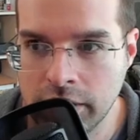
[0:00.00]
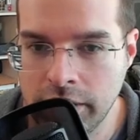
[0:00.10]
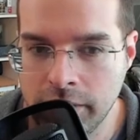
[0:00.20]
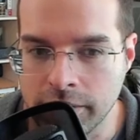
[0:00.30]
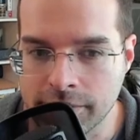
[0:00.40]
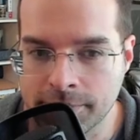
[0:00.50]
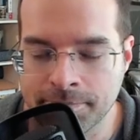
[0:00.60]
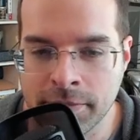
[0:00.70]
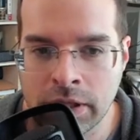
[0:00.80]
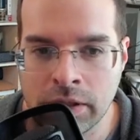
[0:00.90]
Karis,
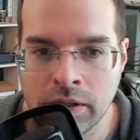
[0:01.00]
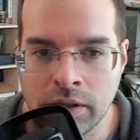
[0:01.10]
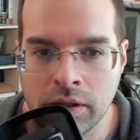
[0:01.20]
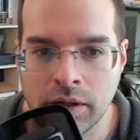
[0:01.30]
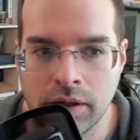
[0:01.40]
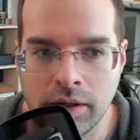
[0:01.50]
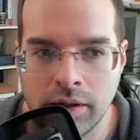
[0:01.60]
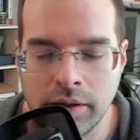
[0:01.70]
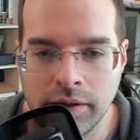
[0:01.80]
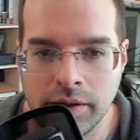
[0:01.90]

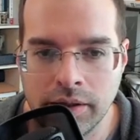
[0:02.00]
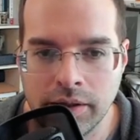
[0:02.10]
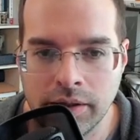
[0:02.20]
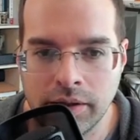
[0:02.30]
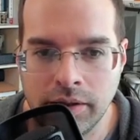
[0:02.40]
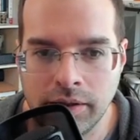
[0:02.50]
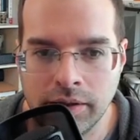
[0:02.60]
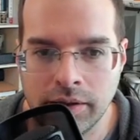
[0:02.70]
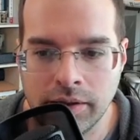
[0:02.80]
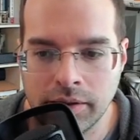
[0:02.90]
I
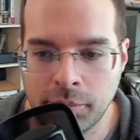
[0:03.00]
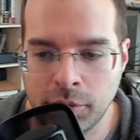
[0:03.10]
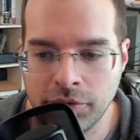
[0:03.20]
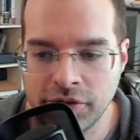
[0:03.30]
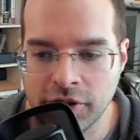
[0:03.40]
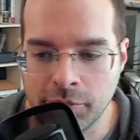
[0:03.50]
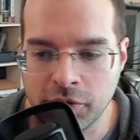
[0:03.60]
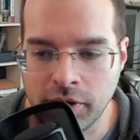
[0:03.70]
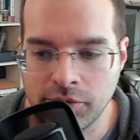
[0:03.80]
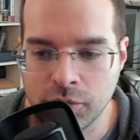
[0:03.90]
pulled this up,
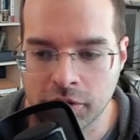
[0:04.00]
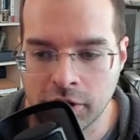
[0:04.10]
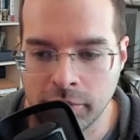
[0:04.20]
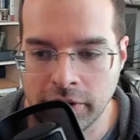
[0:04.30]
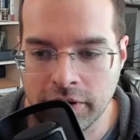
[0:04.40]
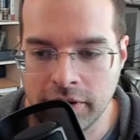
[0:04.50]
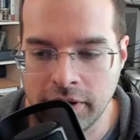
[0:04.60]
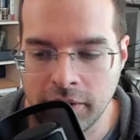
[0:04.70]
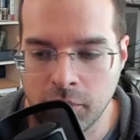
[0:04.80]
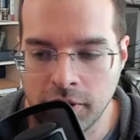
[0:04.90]
so I left you a comment,
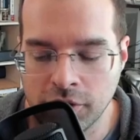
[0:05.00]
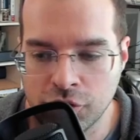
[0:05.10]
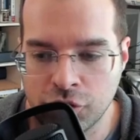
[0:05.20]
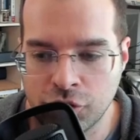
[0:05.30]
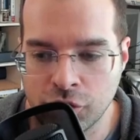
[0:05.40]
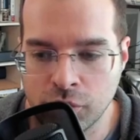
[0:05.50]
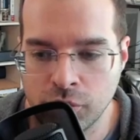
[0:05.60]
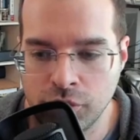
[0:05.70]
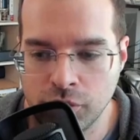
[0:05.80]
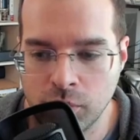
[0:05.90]
and I wanted to
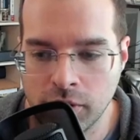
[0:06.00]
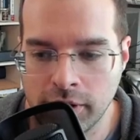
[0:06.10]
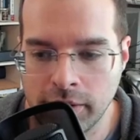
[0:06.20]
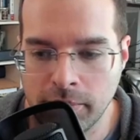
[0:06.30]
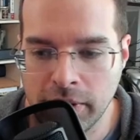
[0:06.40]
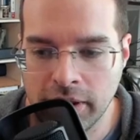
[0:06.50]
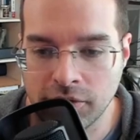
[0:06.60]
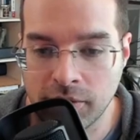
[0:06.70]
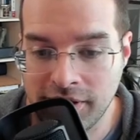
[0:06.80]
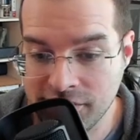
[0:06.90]
show you what I meant.
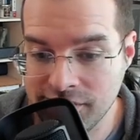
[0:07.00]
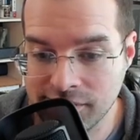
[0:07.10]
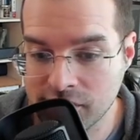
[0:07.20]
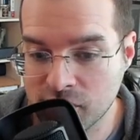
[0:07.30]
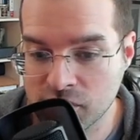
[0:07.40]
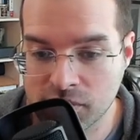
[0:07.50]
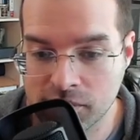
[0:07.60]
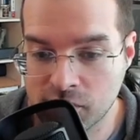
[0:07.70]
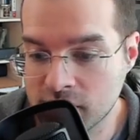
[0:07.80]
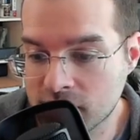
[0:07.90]
So I actually think this
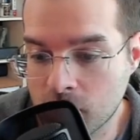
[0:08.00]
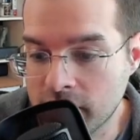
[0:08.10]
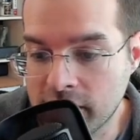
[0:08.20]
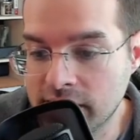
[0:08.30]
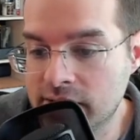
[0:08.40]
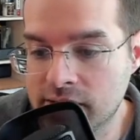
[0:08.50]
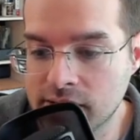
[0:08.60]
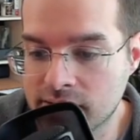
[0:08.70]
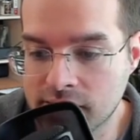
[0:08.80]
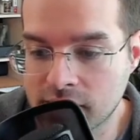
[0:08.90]
one's quite nice.
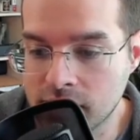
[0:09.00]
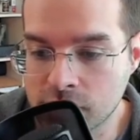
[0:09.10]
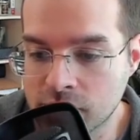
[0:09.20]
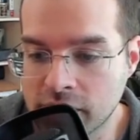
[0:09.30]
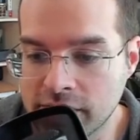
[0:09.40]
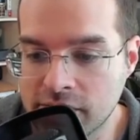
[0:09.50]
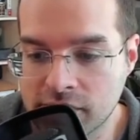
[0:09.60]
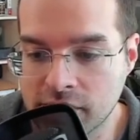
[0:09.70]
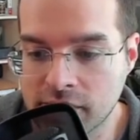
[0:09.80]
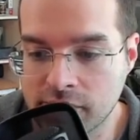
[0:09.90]
The colors are
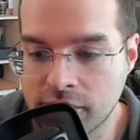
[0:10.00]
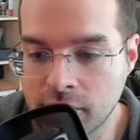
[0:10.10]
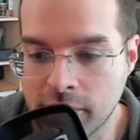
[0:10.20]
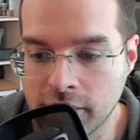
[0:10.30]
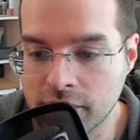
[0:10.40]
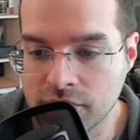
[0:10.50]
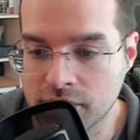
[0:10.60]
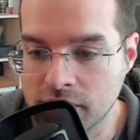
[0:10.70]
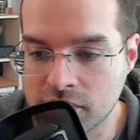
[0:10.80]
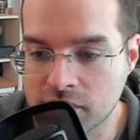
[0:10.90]
nice, like everything about it
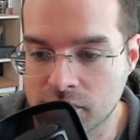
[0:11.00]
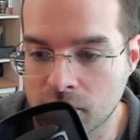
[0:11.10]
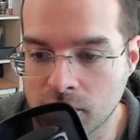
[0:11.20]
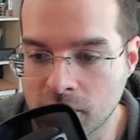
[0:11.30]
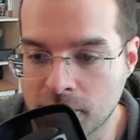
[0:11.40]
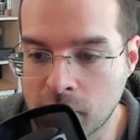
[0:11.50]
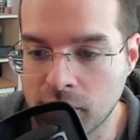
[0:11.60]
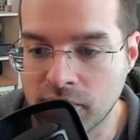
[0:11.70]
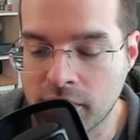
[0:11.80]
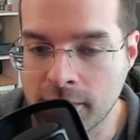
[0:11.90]
is
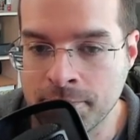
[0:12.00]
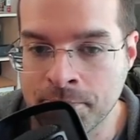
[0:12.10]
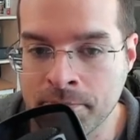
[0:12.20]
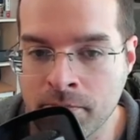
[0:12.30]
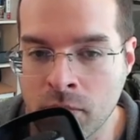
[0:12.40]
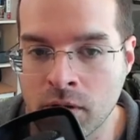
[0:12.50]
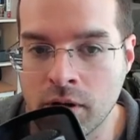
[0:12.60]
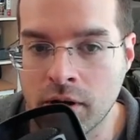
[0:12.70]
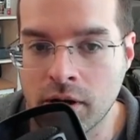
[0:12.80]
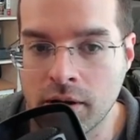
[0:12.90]
perfectly fine.
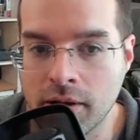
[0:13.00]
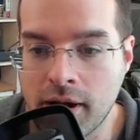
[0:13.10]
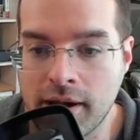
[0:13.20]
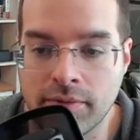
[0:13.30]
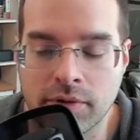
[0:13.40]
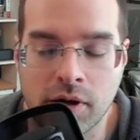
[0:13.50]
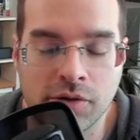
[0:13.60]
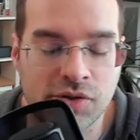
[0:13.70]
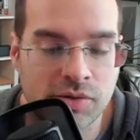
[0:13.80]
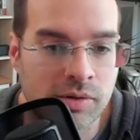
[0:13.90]
I have
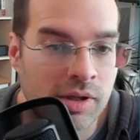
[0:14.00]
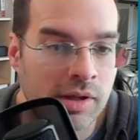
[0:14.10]
just